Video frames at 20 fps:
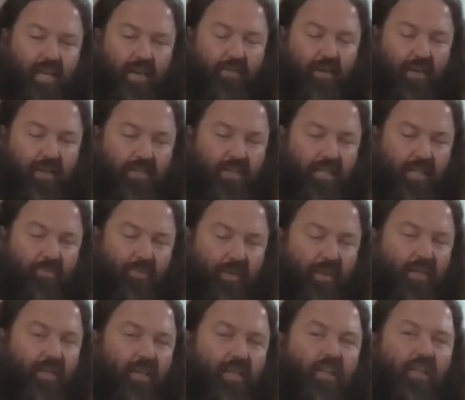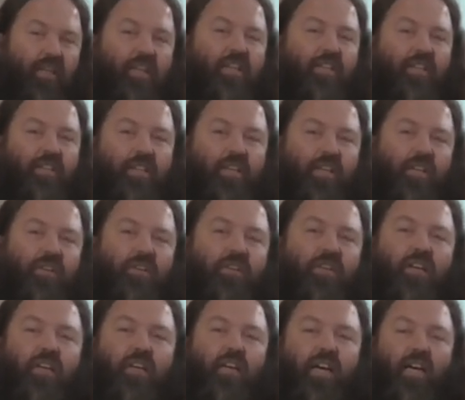have actually been, you know,